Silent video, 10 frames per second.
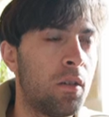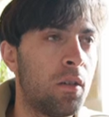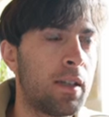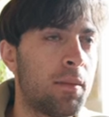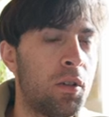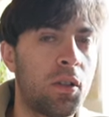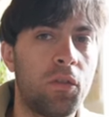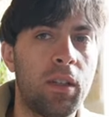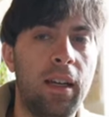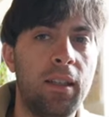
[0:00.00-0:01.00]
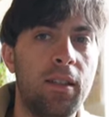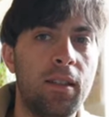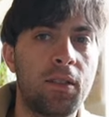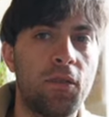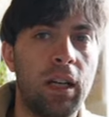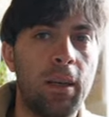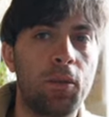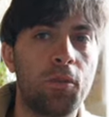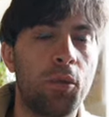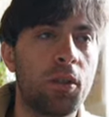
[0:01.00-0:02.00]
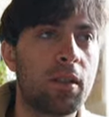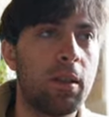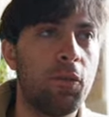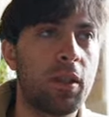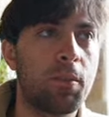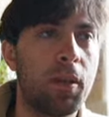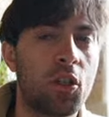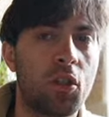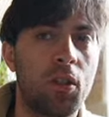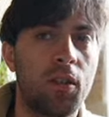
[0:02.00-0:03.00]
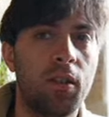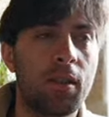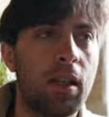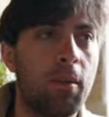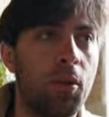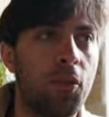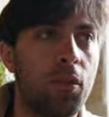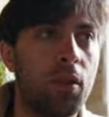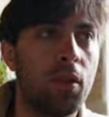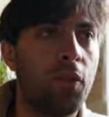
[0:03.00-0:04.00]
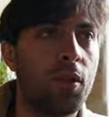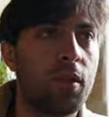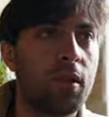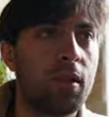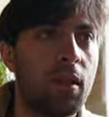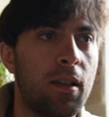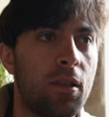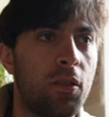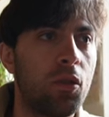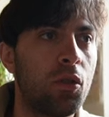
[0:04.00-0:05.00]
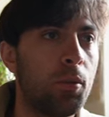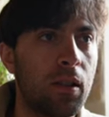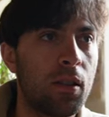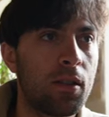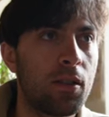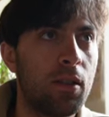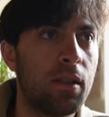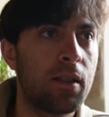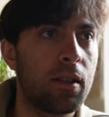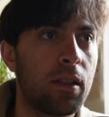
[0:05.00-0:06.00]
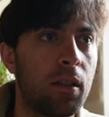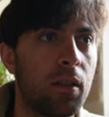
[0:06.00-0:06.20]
Has a bit of an 80s vibe to put something special on some of the first snares of a loop. Also this thing.